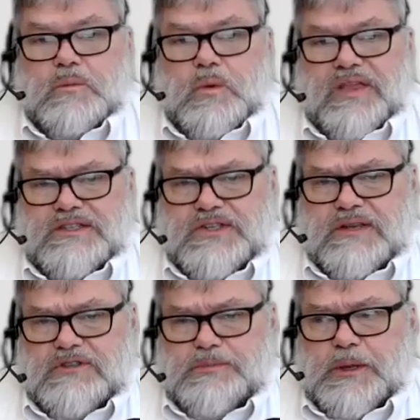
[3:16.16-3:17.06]
Will that
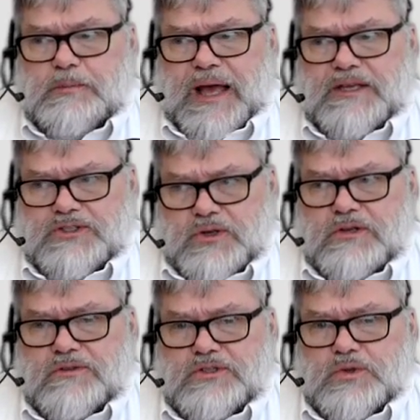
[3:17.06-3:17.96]
savings be passed
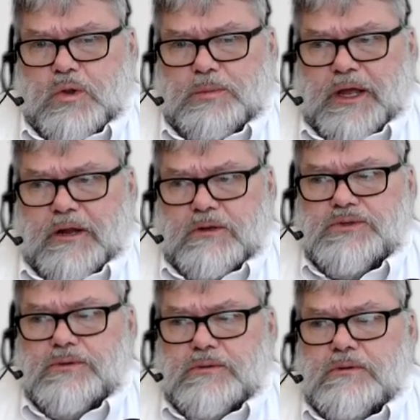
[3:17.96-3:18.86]
on to the toll payers?